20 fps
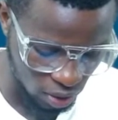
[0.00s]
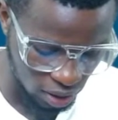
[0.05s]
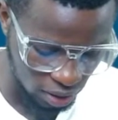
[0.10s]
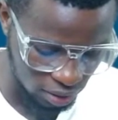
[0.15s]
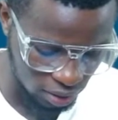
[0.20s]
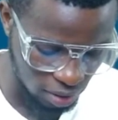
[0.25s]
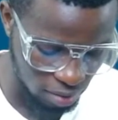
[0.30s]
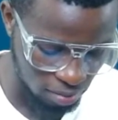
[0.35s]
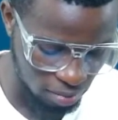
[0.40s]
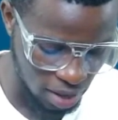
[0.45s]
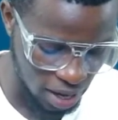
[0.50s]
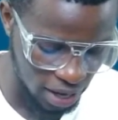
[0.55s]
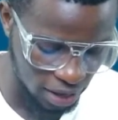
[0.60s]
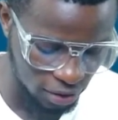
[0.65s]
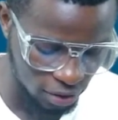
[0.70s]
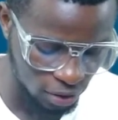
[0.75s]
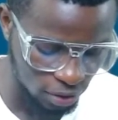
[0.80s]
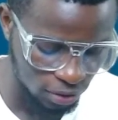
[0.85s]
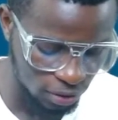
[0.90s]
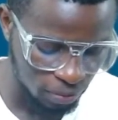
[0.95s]
squared
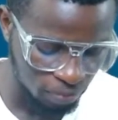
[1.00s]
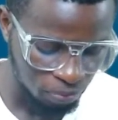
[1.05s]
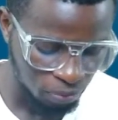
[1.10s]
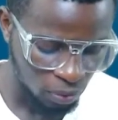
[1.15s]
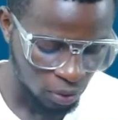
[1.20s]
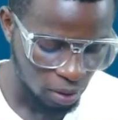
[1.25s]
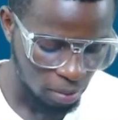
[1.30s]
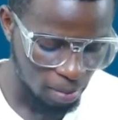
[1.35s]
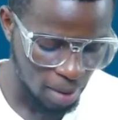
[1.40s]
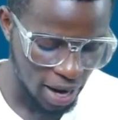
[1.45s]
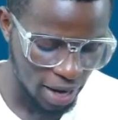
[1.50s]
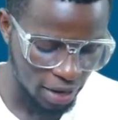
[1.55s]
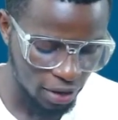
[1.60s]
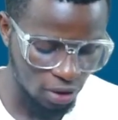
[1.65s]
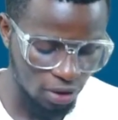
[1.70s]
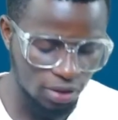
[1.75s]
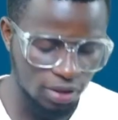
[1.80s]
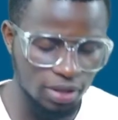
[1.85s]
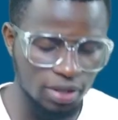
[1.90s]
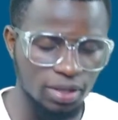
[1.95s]
minus
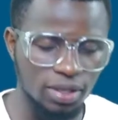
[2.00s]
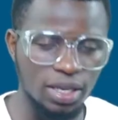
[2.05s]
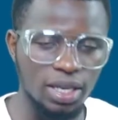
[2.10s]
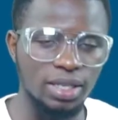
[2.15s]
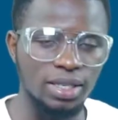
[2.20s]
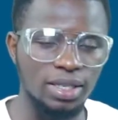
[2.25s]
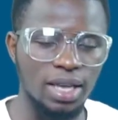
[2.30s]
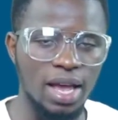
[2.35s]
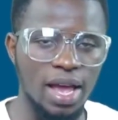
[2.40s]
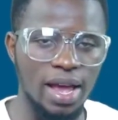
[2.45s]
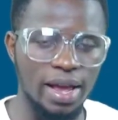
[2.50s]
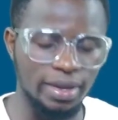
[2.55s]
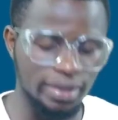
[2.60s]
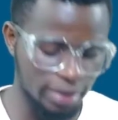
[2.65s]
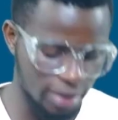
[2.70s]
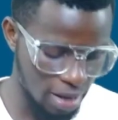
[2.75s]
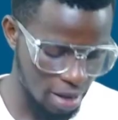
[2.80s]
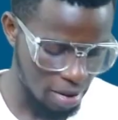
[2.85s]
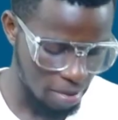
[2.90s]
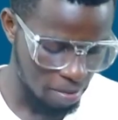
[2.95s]

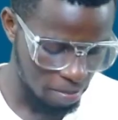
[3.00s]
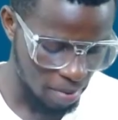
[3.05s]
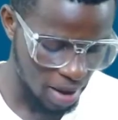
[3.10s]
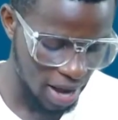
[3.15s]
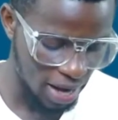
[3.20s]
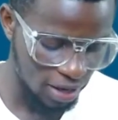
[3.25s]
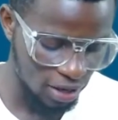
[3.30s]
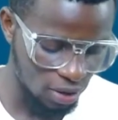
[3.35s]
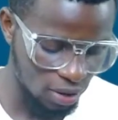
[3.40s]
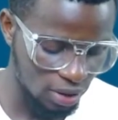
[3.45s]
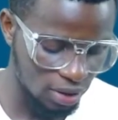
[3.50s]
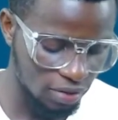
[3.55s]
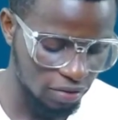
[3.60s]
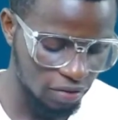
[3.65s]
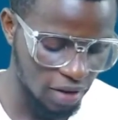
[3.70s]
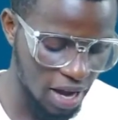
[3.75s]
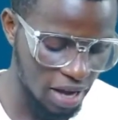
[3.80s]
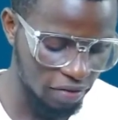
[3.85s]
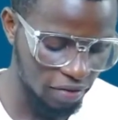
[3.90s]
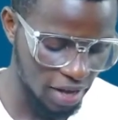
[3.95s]
6x
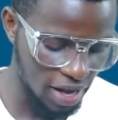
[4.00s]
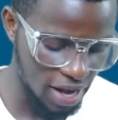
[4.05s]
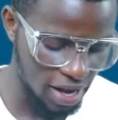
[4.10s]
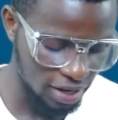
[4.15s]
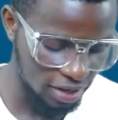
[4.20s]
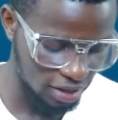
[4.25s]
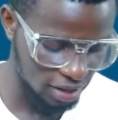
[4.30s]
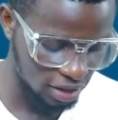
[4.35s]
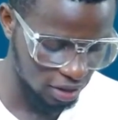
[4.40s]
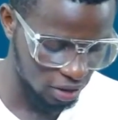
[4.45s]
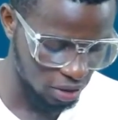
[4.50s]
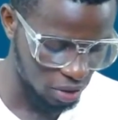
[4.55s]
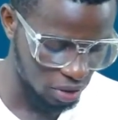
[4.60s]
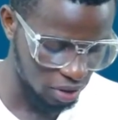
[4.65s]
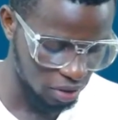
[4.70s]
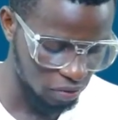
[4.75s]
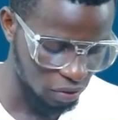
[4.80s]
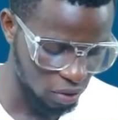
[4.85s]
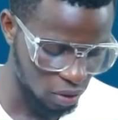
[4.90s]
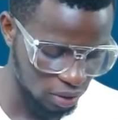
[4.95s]
minus 5x is
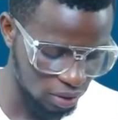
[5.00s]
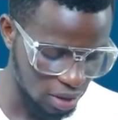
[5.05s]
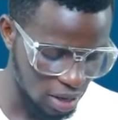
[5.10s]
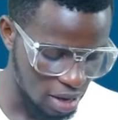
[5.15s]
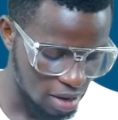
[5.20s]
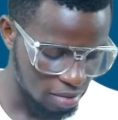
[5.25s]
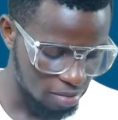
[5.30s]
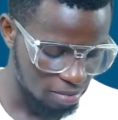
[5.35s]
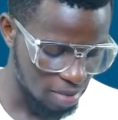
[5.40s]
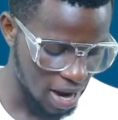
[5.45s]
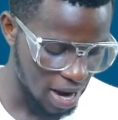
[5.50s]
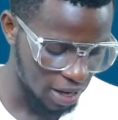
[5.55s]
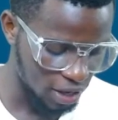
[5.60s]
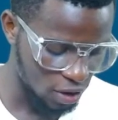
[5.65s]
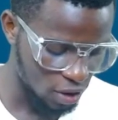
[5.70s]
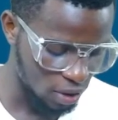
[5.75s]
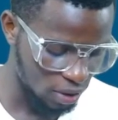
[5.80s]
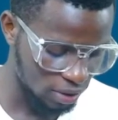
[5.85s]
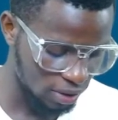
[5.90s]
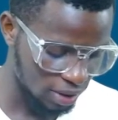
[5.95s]
going to give us
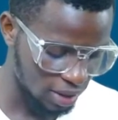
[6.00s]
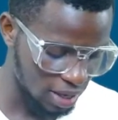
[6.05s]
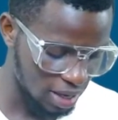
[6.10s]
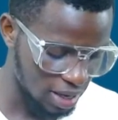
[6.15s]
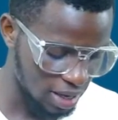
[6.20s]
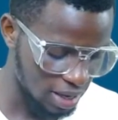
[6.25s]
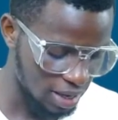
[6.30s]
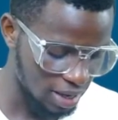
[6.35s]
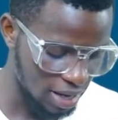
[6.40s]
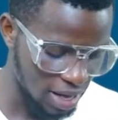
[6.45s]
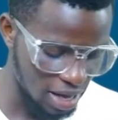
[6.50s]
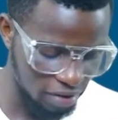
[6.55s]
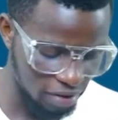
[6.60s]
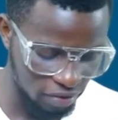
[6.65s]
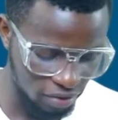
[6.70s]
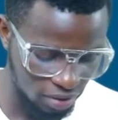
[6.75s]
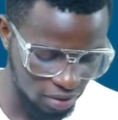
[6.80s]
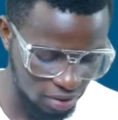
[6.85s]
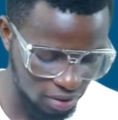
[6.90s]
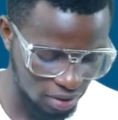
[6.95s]
minus
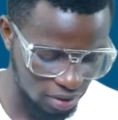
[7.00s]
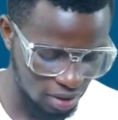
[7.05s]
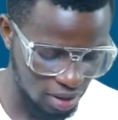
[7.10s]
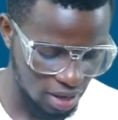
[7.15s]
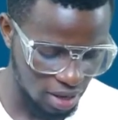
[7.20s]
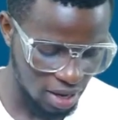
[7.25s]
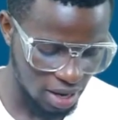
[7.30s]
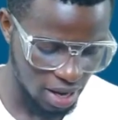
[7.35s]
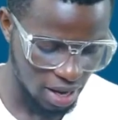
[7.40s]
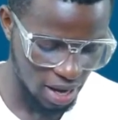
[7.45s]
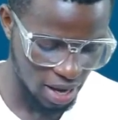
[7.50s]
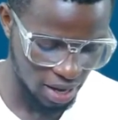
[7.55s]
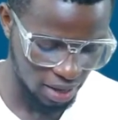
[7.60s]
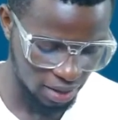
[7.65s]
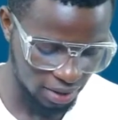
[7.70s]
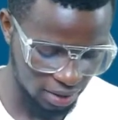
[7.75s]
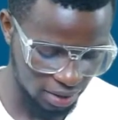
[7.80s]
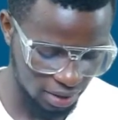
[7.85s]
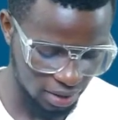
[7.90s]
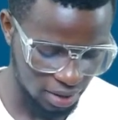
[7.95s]

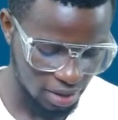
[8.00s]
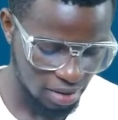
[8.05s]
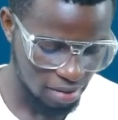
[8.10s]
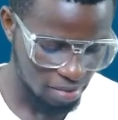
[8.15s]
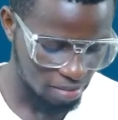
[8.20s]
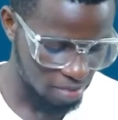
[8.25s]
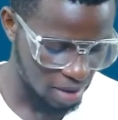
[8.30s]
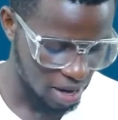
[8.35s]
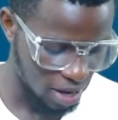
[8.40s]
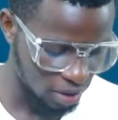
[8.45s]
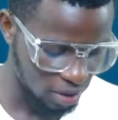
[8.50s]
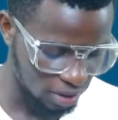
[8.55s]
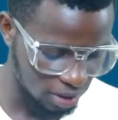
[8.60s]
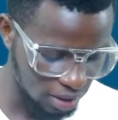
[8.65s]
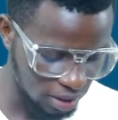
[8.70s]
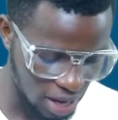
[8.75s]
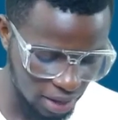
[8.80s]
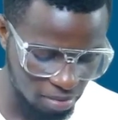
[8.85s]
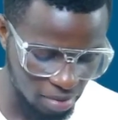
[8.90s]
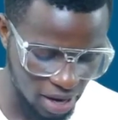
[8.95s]
11x. Minus
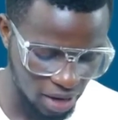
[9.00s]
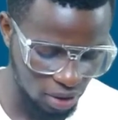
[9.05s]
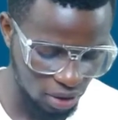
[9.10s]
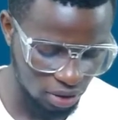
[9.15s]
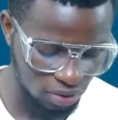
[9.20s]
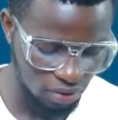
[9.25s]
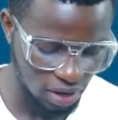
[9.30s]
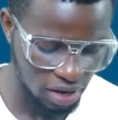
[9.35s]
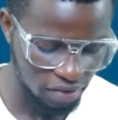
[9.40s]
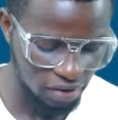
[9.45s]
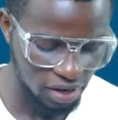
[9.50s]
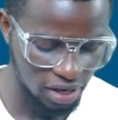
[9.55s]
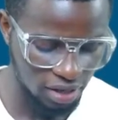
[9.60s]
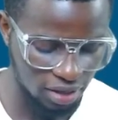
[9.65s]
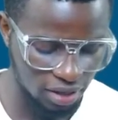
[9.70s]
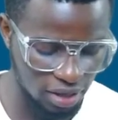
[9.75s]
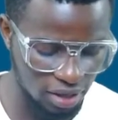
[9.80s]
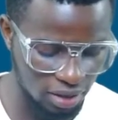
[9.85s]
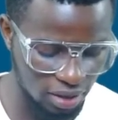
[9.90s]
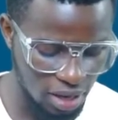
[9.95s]
6x minus
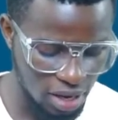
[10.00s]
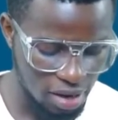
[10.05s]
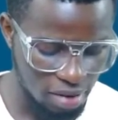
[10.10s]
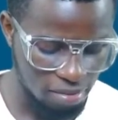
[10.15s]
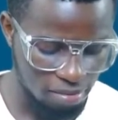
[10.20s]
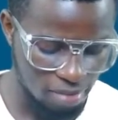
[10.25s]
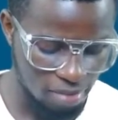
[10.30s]
5x is